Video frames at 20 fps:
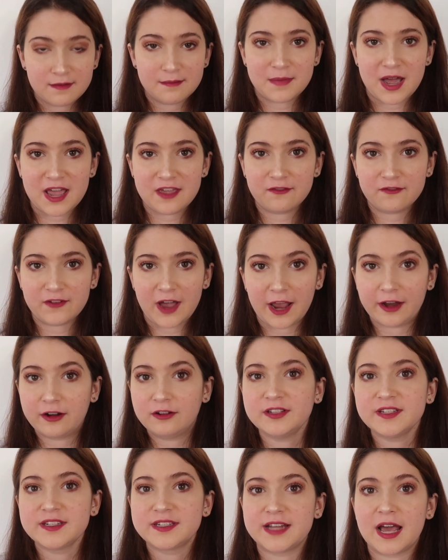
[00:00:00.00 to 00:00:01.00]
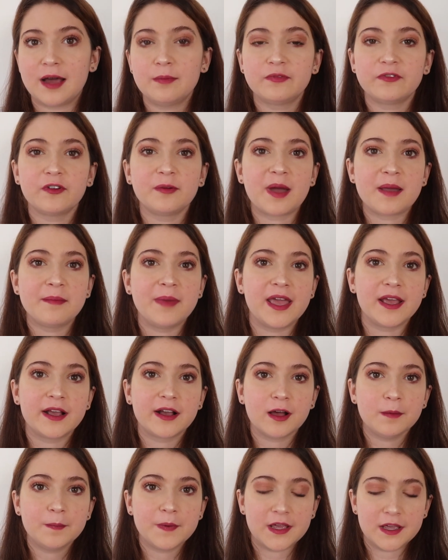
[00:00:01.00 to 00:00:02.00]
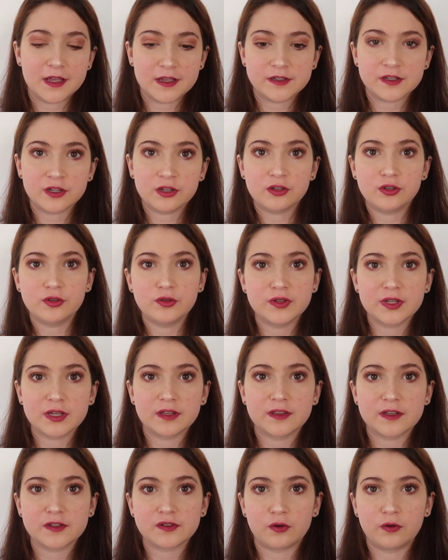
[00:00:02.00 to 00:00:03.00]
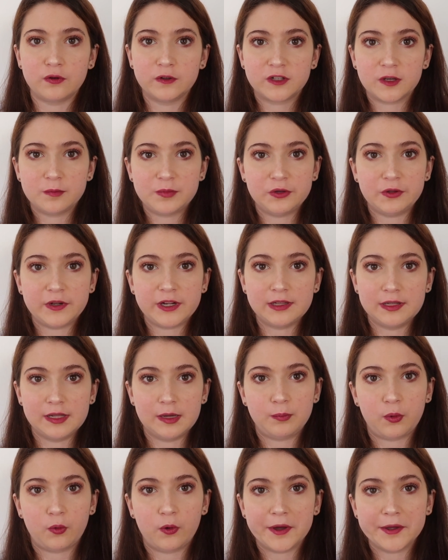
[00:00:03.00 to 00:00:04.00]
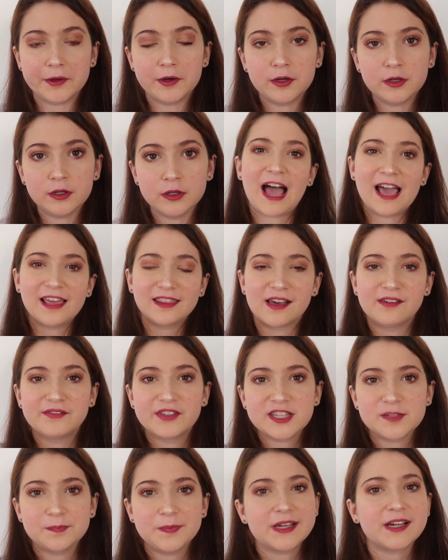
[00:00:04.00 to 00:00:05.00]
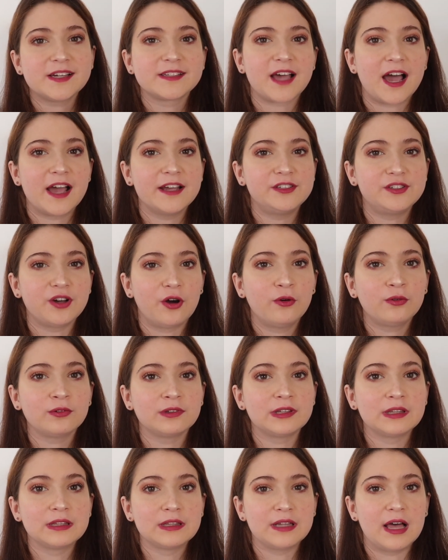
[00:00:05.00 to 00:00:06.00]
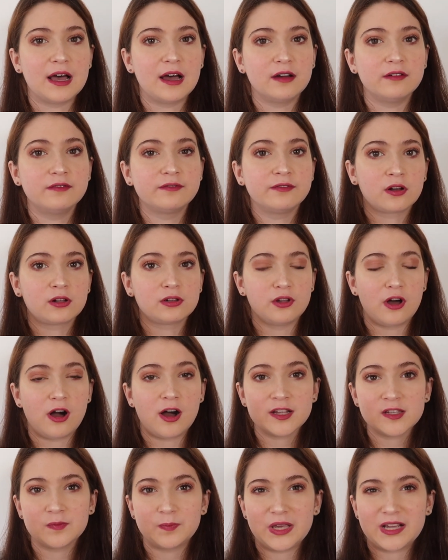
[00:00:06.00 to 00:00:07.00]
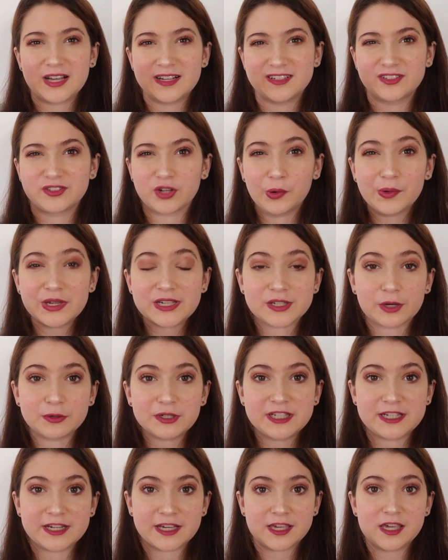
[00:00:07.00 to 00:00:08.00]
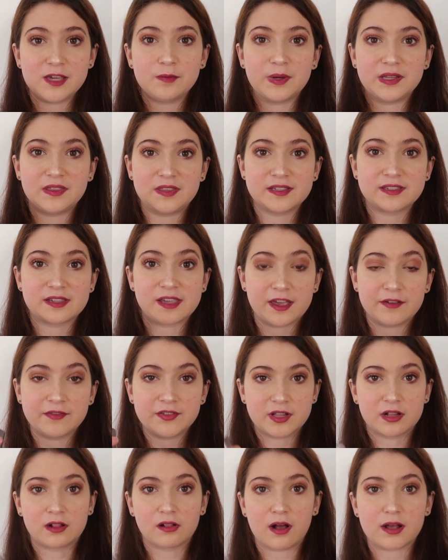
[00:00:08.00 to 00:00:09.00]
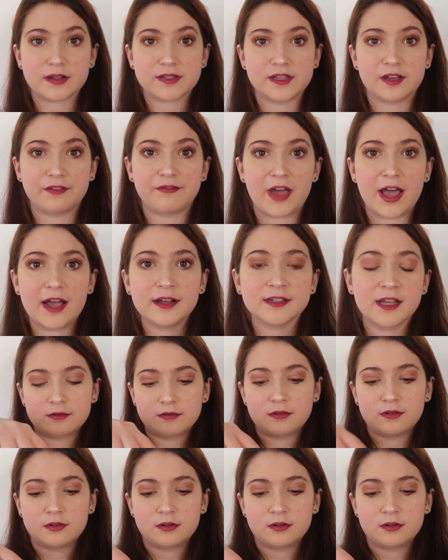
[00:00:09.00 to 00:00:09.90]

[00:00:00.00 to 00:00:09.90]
My final step for my makeup is using this Ulta Beauty lip oil. I love this because I don't love gloss because it's always so sticky, but this gives the glossy effect.